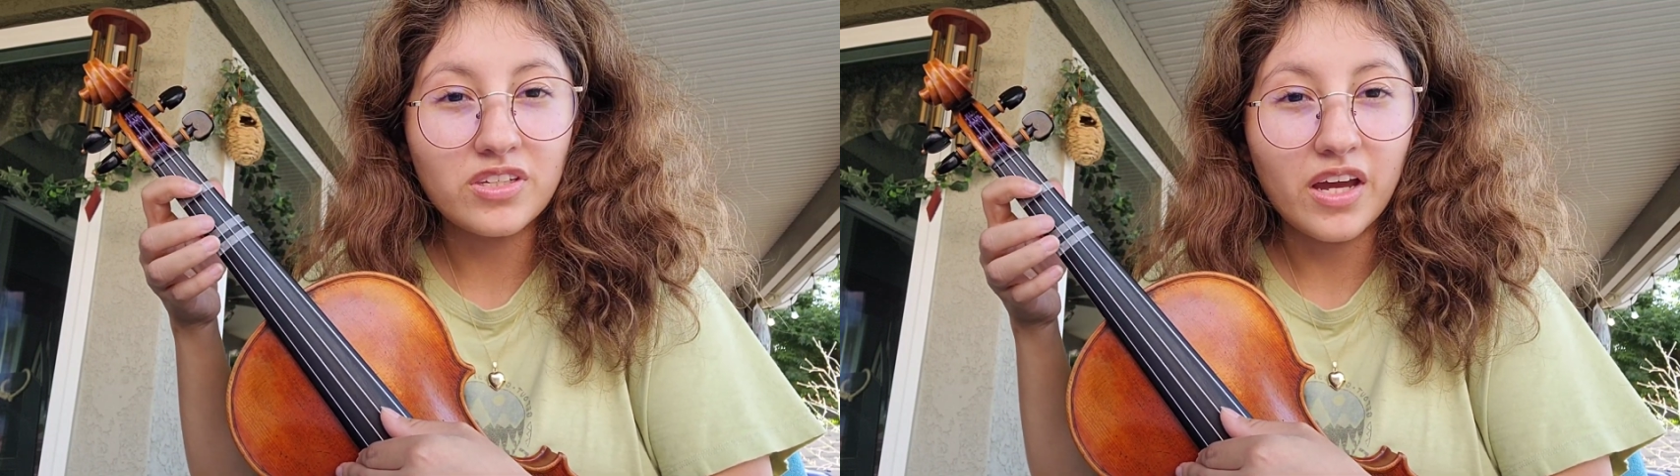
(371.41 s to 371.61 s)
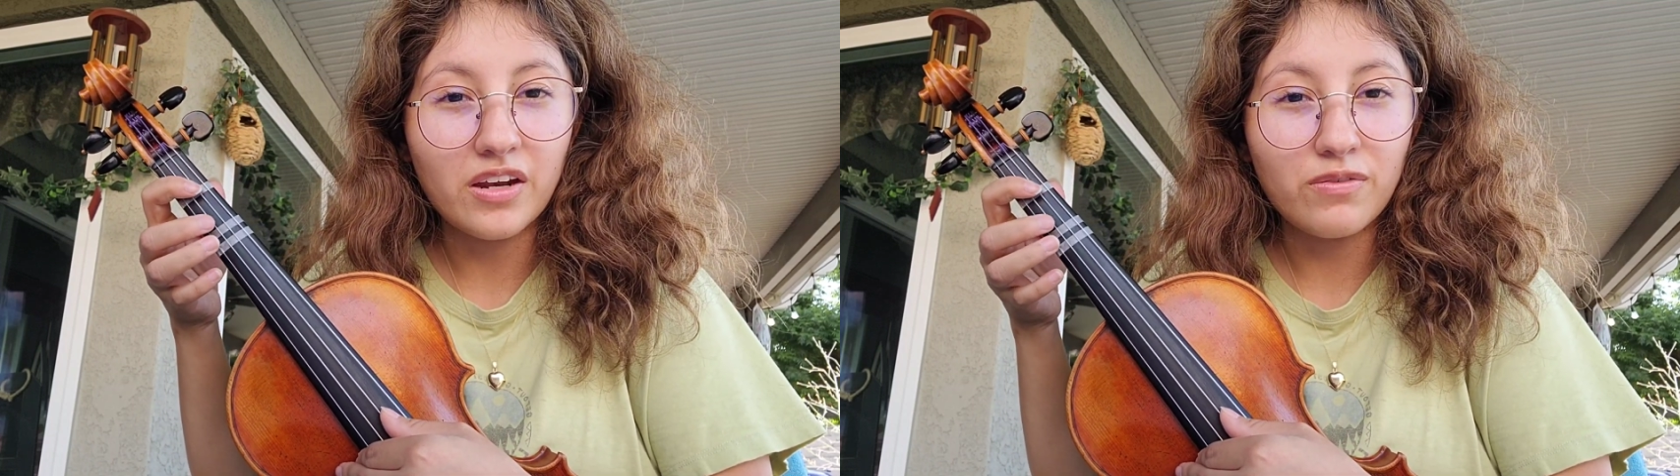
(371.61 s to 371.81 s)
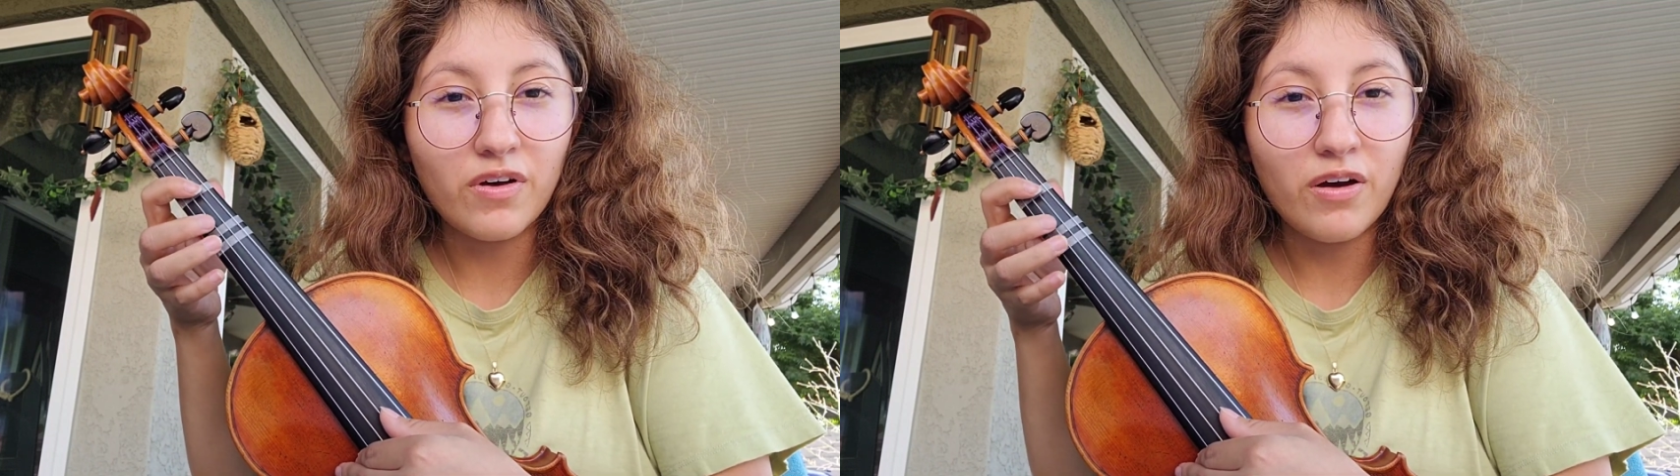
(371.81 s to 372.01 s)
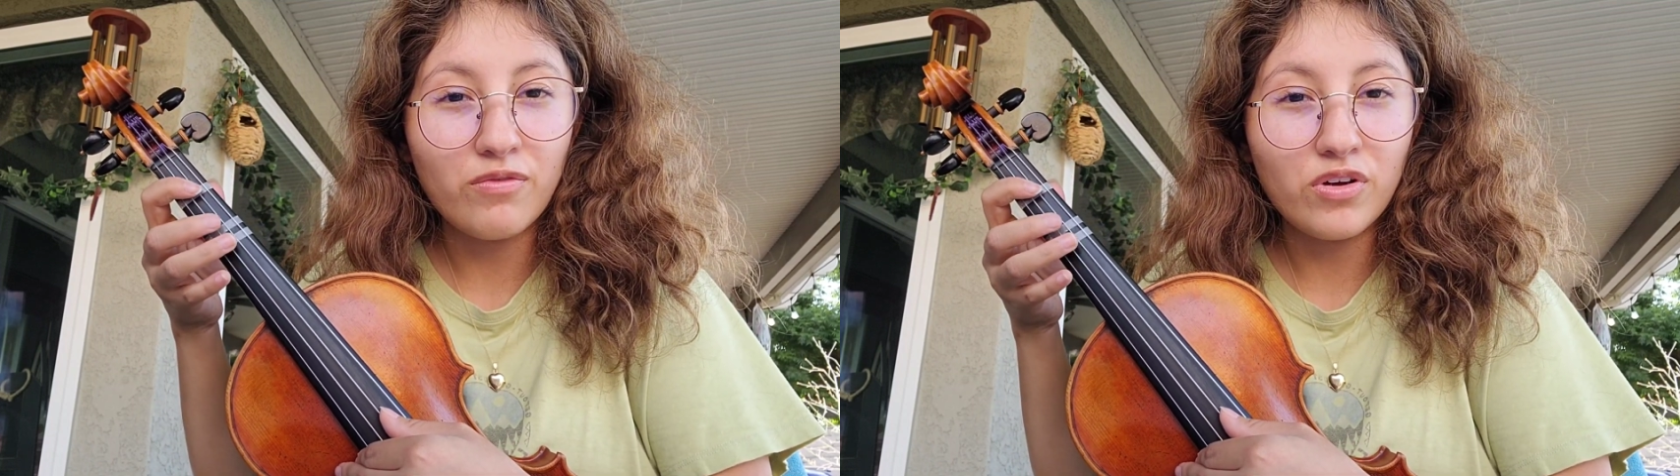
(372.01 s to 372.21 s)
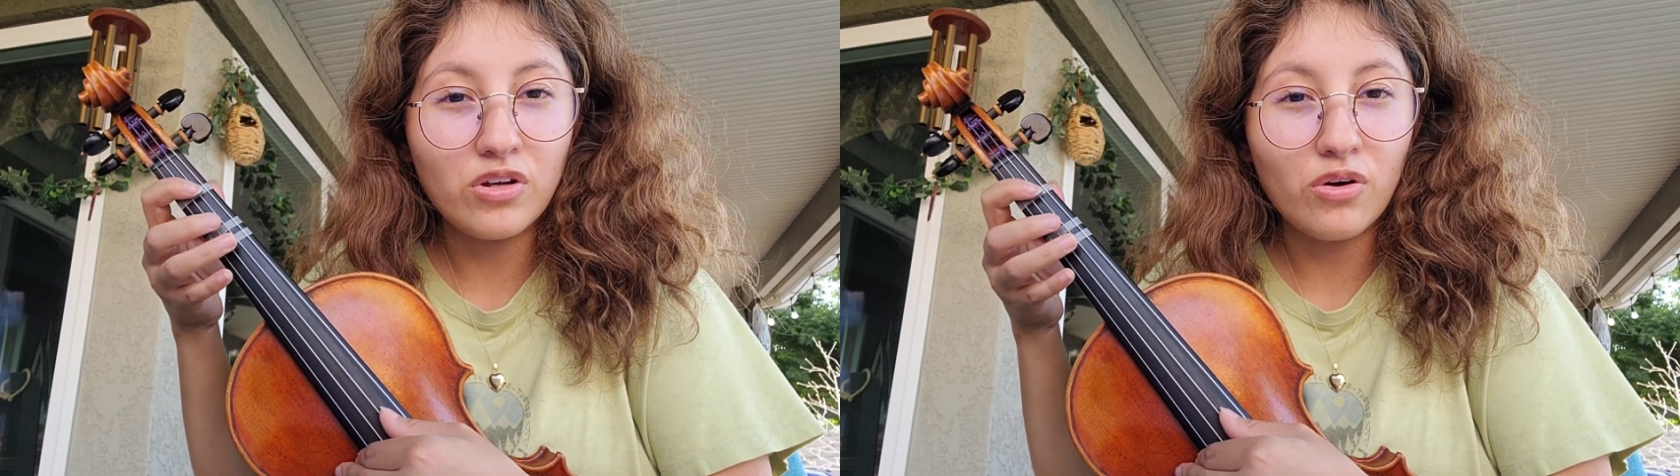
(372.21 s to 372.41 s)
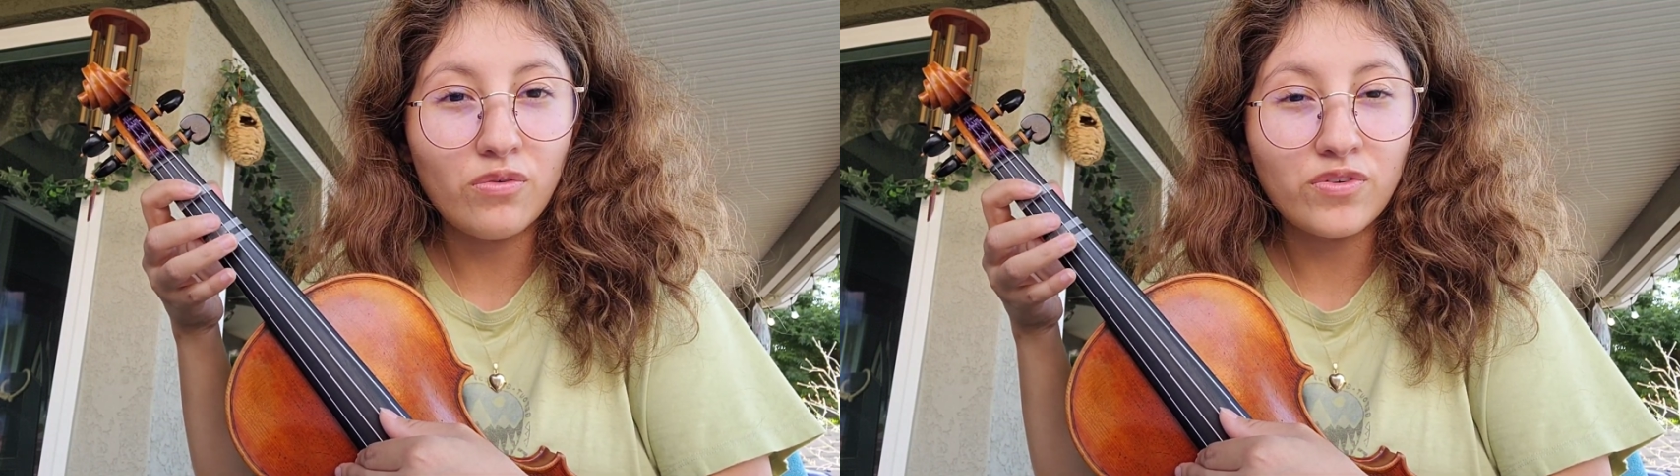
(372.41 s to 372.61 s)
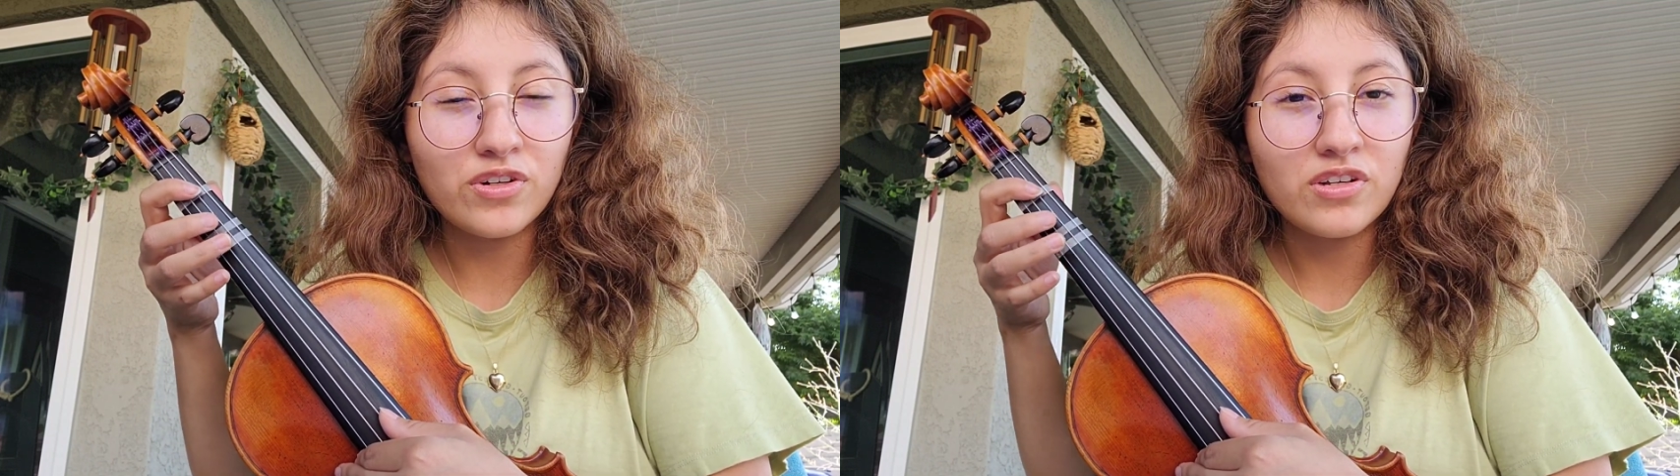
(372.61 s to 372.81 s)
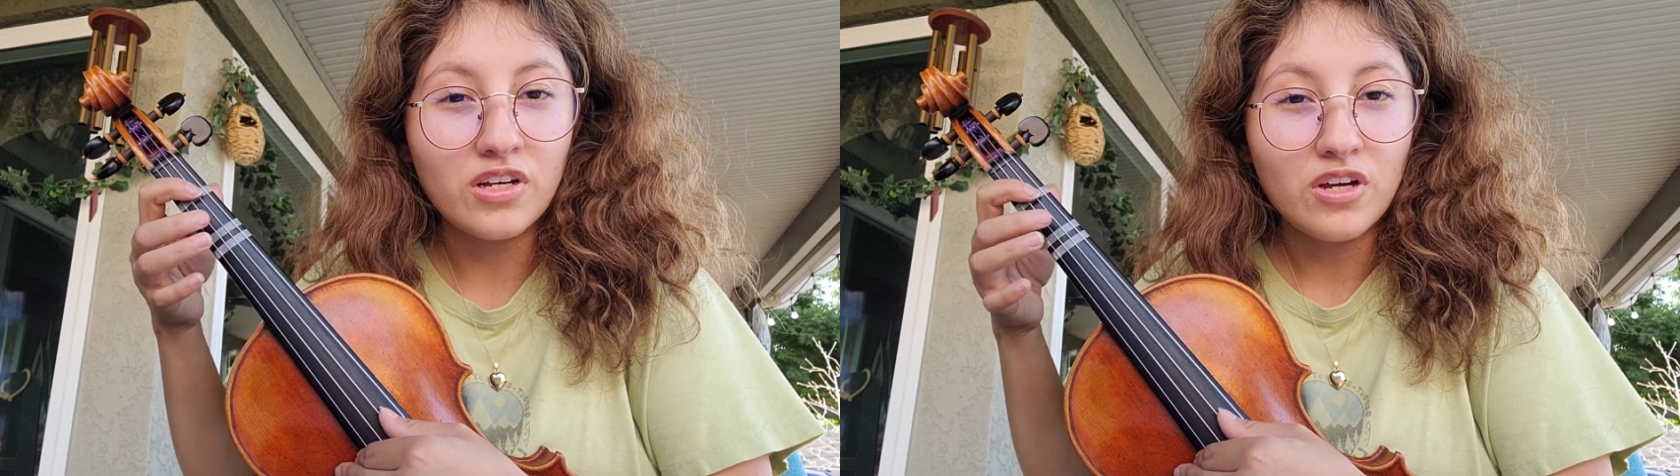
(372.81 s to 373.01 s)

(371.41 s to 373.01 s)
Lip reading: kind of hovering over